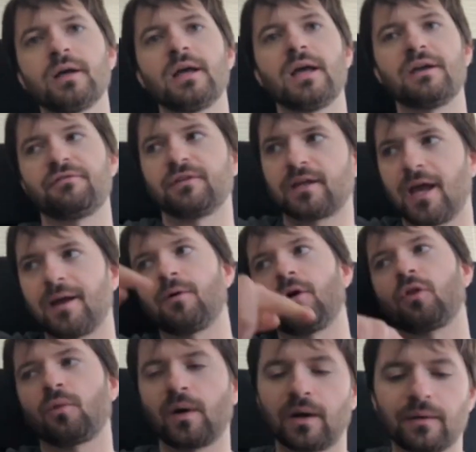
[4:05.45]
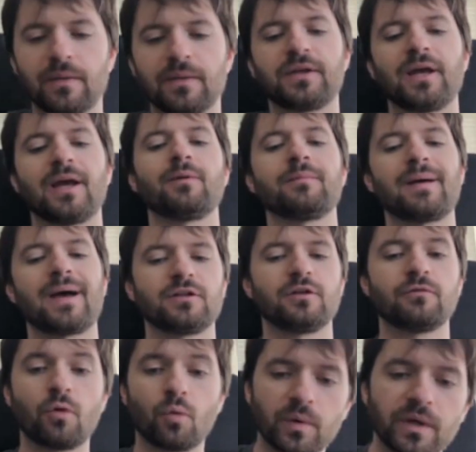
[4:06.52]
if it came all the way around the table back to you, if
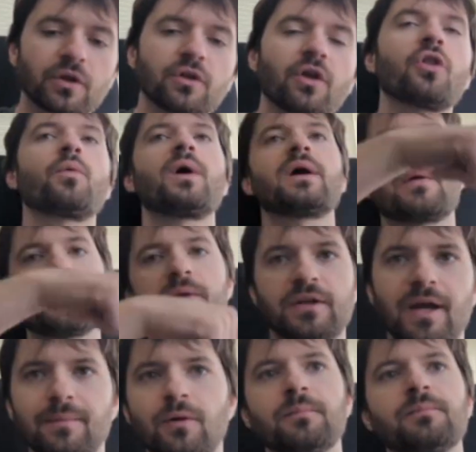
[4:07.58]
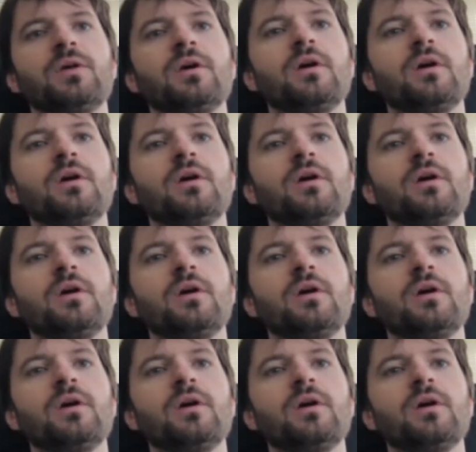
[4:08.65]
it wheeled all the way around the table.